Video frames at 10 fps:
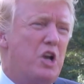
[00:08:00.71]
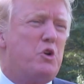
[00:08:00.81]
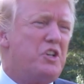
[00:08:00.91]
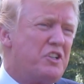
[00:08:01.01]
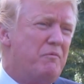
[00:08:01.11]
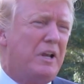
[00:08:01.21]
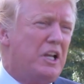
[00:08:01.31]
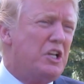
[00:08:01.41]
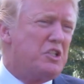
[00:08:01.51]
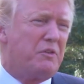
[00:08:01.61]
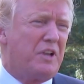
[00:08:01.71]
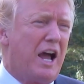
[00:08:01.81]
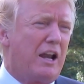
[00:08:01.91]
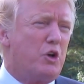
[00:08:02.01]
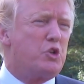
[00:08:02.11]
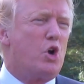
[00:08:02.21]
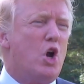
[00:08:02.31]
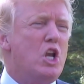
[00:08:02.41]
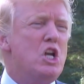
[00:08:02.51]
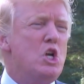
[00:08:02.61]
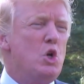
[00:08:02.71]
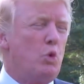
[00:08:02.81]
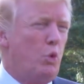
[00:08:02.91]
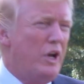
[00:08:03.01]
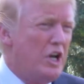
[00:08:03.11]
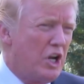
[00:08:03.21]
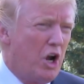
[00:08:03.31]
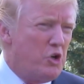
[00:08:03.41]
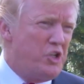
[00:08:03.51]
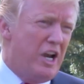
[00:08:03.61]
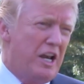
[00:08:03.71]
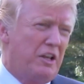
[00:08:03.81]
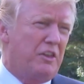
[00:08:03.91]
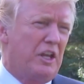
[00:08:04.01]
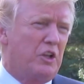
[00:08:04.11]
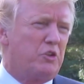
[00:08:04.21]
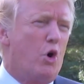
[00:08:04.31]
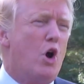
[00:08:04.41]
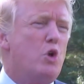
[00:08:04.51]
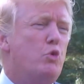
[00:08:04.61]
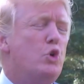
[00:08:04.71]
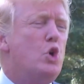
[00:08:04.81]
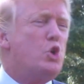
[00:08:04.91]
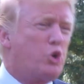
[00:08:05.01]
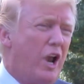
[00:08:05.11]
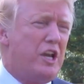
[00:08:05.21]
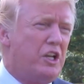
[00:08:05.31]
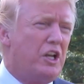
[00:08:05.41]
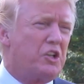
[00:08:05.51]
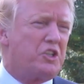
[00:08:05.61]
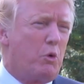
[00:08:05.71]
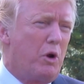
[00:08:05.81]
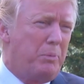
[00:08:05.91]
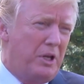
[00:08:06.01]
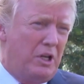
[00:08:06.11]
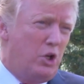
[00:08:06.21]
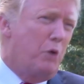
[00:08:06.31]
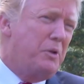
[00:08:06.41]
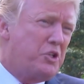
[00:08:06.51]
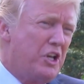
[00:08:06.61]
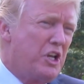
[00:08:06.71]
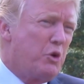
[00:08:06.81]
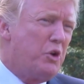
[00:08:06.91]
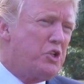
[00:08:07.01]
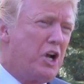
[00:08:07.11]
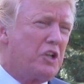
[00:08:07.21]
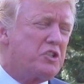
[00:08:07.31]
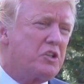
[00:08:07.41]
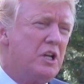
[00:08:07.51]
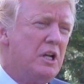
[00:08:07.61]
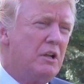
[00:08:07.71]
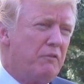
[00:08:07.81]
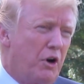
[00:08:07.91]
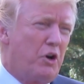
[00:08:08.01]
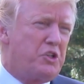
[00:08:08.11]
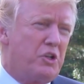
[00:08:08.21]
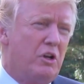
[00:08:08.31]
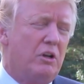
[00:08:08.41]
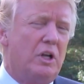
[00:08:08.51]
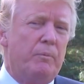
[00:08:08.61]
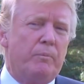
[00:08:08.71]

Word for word: hundreds of millions of dollars on renegotiating things, on new trade deals that will be you'll be seeing the results very soon.